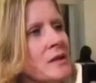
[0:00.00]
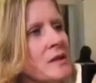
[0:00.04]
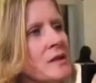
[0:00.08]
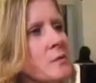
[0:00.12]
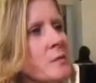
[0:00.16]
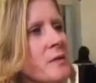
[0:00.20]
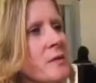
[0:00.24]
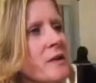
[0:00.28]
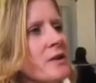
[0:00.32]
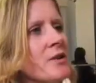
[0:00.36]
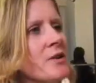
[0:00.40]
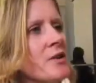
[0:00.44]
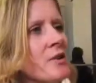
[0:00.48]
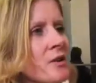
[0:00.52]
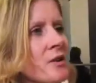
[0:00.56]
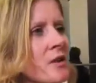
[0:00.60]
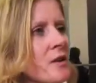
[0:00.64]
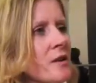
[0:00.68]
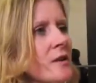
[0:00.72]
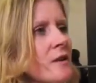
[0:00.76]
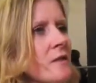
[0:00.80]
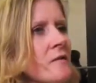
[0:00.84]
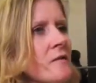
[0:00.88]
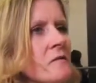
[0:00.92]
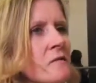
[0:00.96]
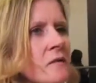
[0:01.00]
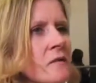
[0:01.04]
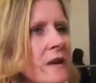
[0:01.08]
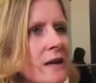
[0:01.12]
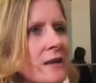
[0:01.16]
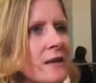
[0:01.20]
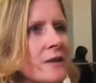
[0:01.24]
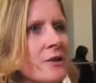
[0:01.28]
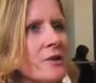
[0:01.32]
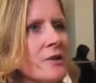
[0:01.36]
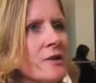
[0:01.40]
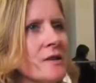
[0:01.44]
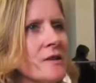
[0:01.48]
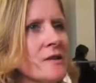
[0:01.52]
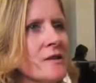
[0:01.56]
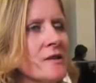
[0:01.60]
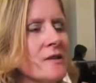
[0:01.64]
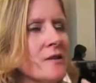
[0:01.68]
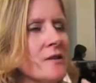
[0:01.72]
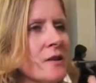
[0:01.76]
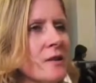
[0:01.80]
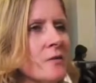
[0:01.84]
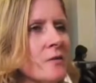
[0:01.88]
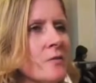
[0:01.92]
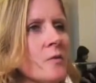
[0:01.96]
it's been shot in a factory,
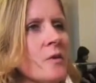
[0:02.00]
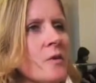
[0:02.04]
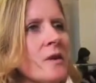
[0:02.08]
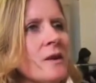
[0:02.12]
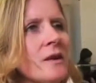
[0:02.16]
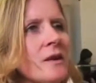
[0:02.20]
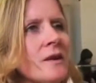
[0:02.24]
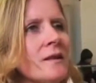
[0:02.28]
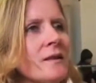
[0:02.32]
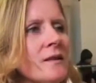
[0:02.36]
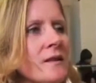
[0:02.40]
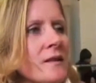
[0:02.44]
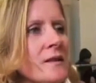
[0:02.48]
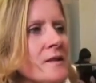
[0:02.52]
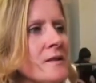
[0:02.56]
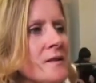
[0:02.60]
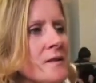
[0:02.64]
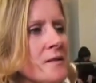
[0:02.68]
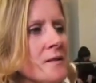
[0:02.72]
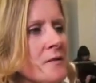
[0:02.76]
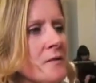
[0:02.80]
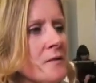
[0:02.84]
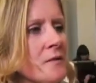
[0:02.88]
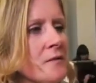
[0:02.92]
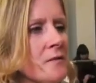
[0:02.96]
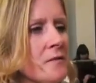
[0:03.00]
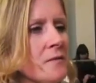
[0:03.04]
so they wanted this sort of